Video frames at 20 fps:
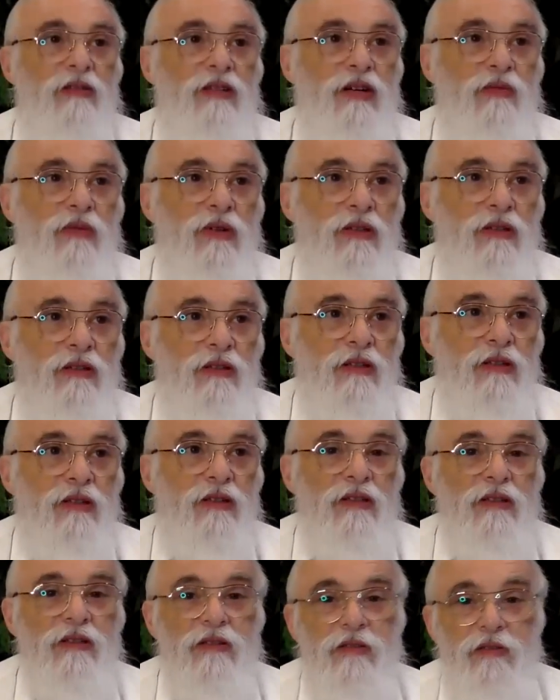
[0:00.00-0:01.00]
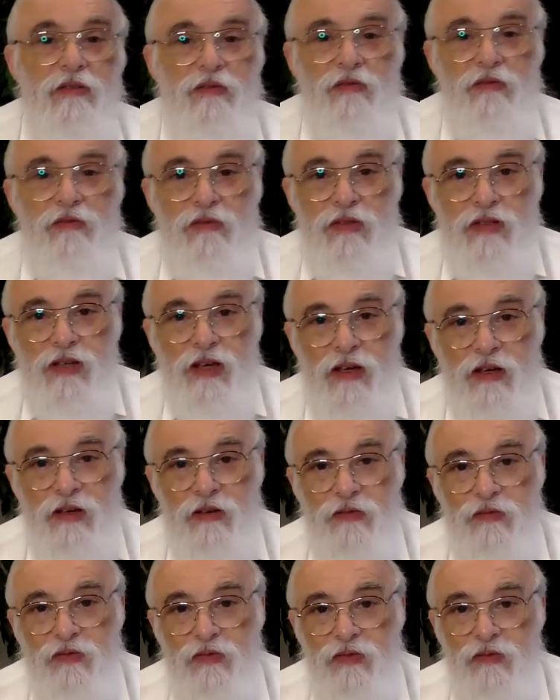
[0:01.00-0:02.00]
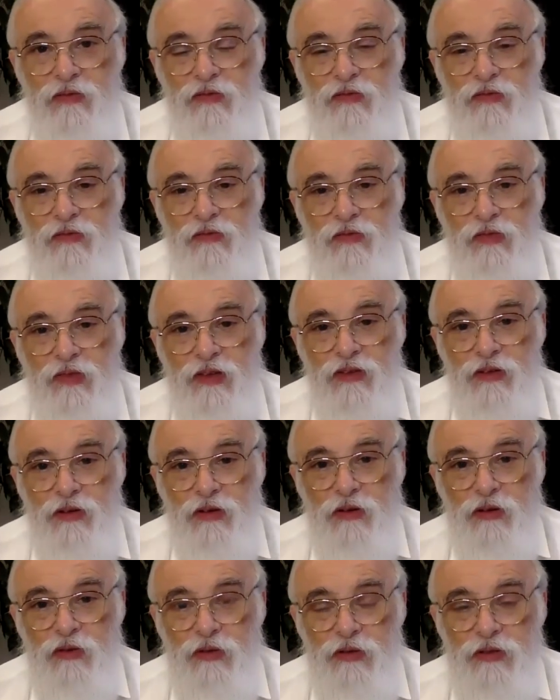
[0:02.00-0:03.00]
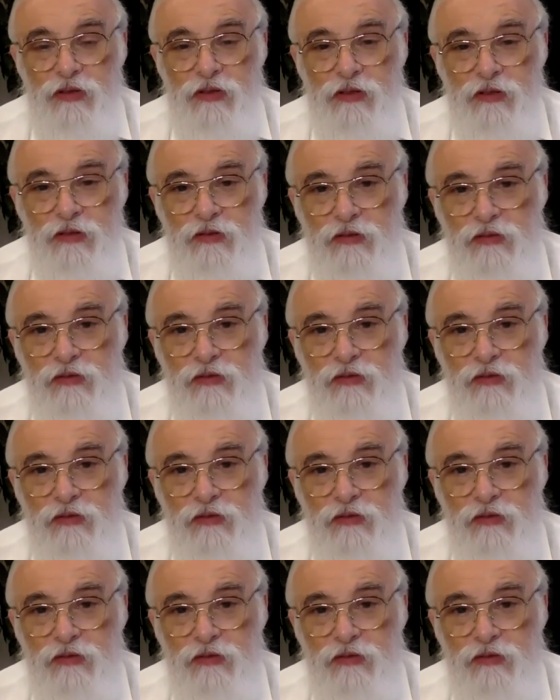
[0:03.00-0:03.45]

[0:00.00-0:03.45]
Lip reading: someone say in your words.